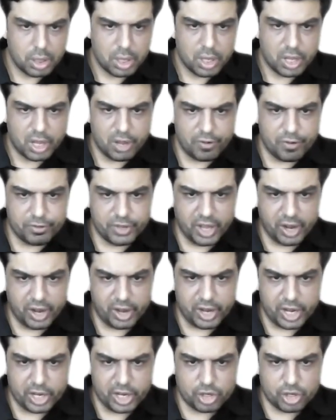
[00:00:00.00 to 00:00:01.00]
if the
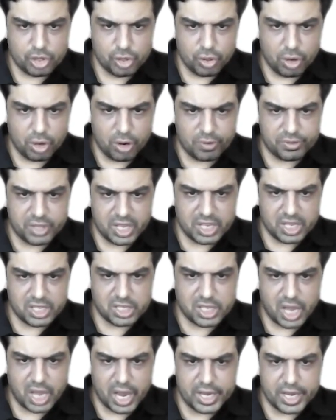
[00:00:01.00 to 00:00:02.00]
ratio of their
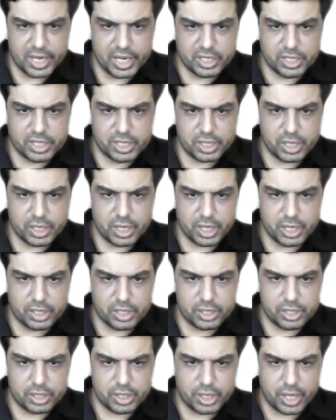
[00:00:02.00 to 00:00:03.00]
sides
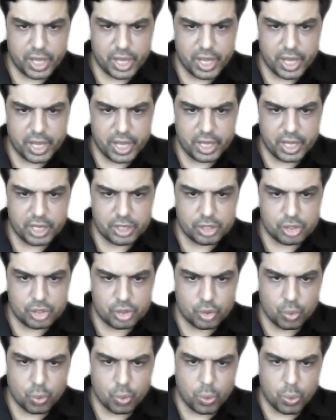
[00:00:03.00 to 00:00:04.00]
is k is to
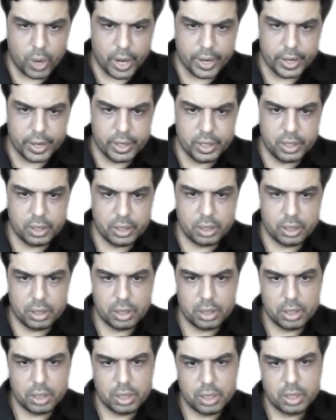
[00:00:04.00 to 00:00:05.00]
1,
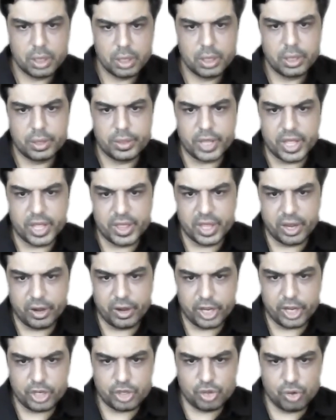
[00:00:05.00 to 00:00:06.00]
then the
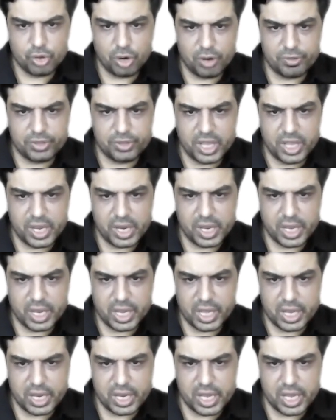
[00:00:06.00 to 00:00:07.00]
ratio of their
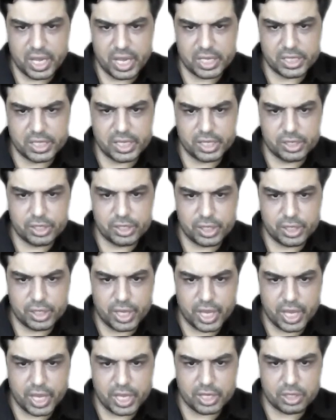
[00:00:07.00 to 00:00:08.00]
areas is
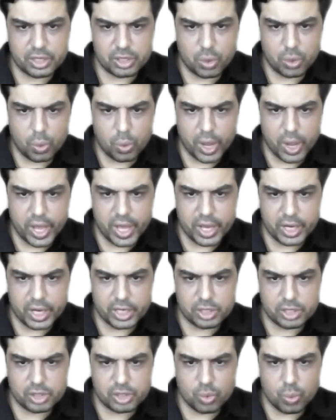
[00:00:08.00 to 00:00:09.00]
k square
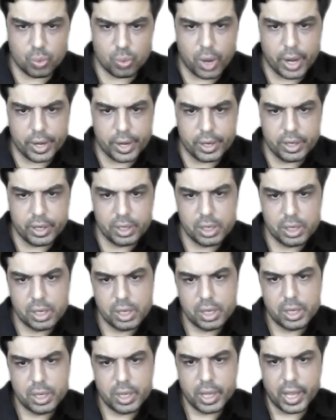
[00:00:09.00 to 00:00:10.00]
is to 1
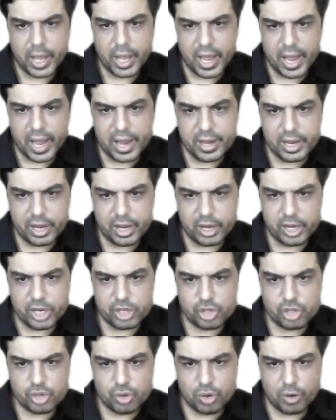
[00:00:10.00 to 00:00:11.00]
and the
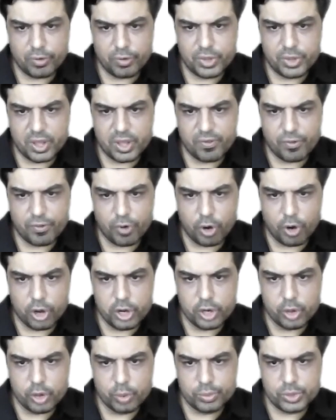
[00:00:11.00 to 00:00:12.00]
ratio of their
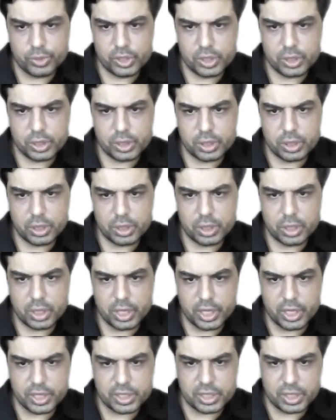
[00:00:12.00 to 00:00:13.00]
volumes
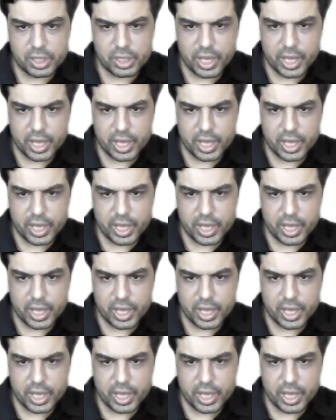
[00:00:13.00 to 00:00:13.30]
is k